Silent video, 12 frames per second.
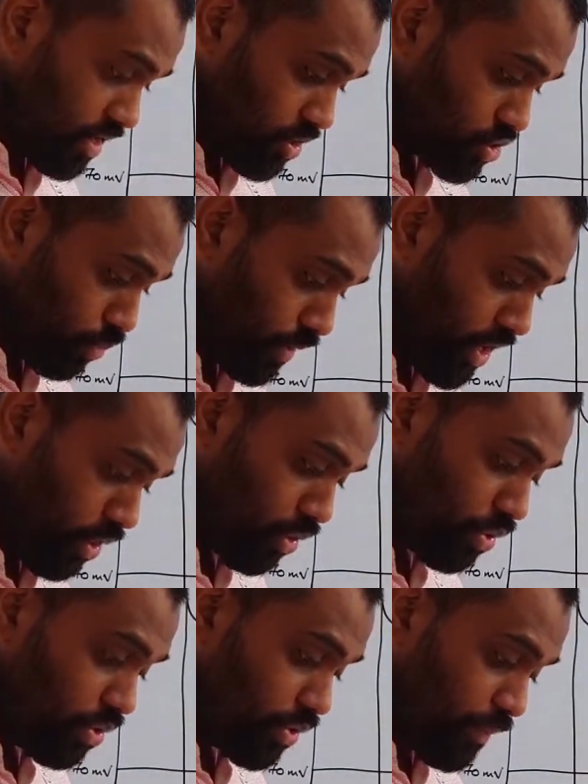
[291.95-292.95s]
So we
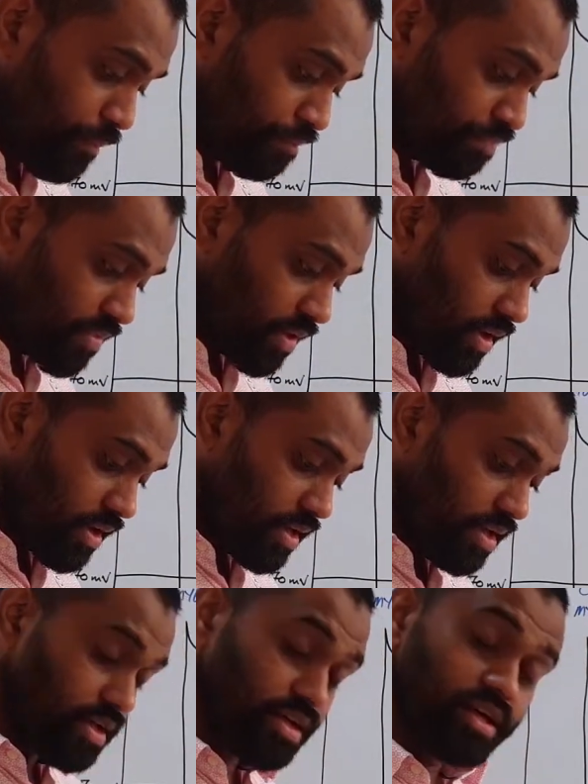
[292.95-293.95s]
know
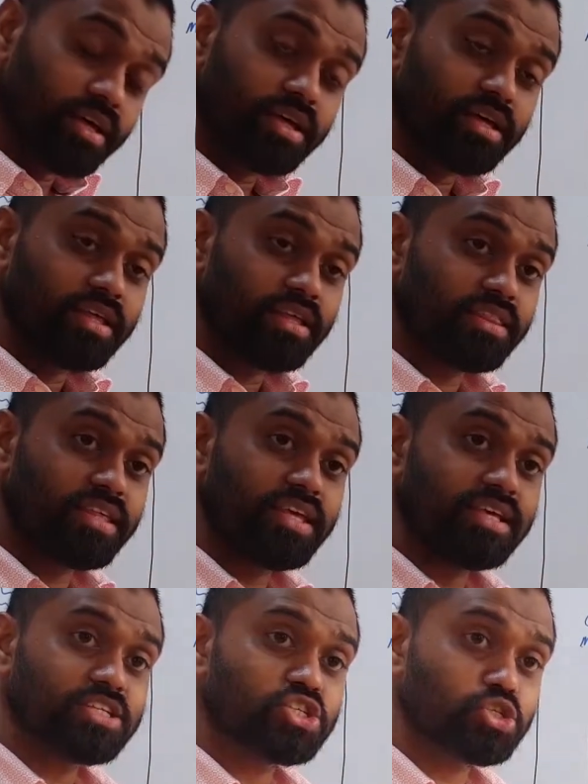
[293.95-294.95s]

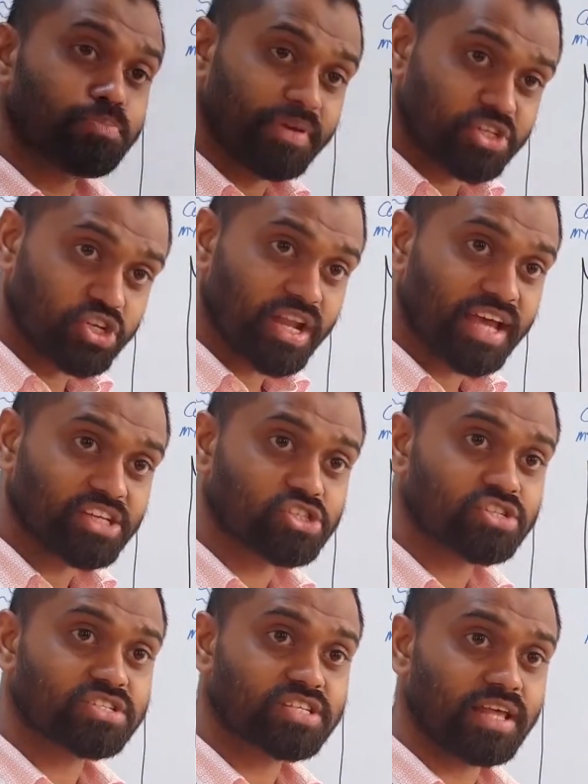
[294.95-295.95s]
the
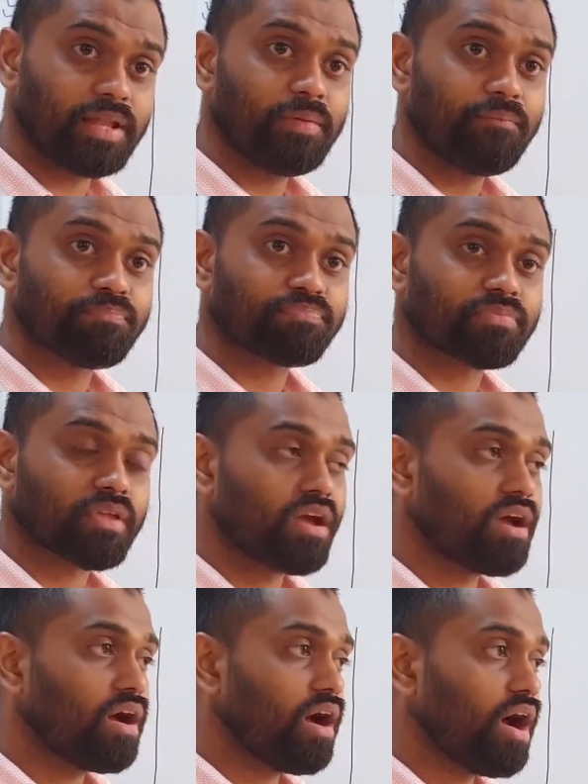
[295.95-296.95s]
specialized cells
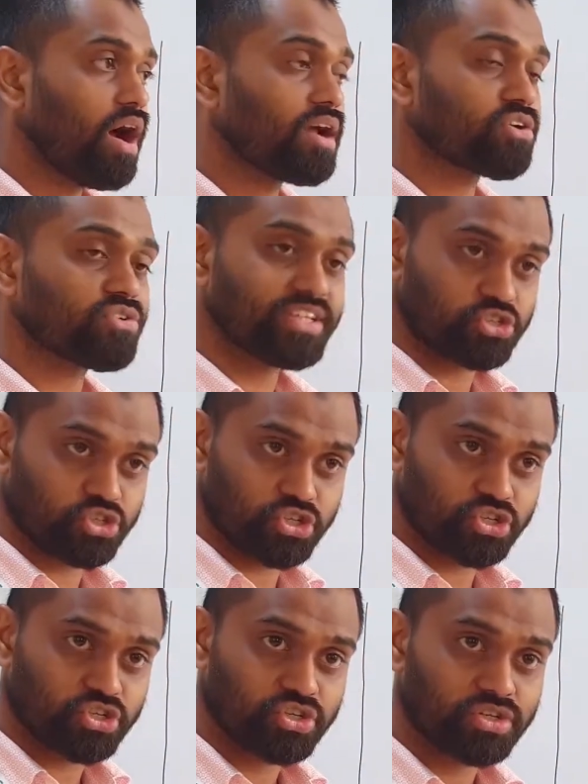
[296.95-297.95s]
are
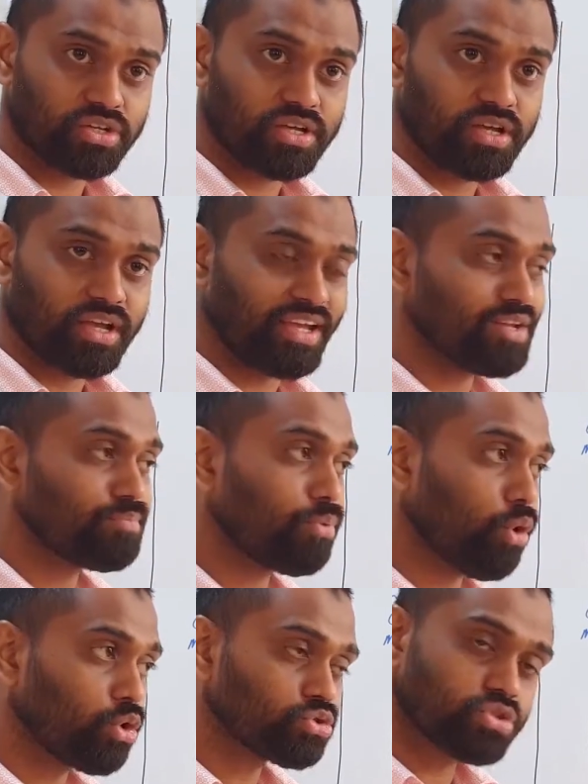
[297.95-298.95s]
rich in
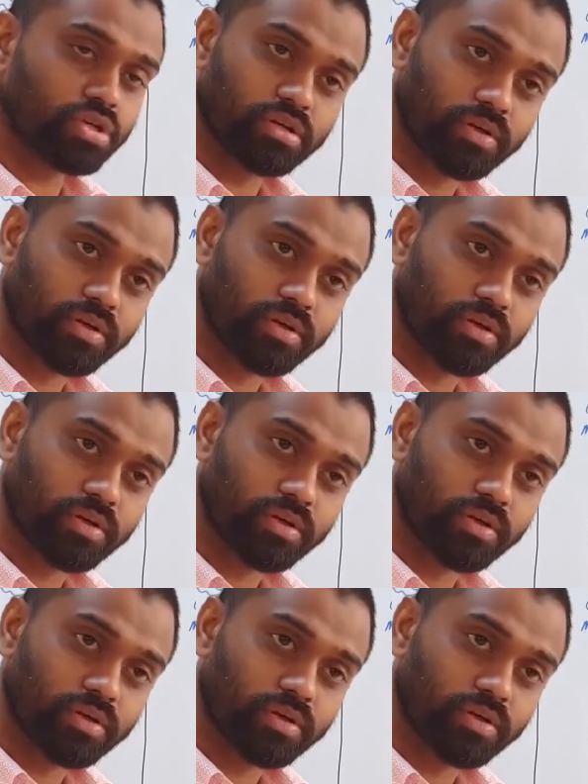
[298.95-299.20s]
both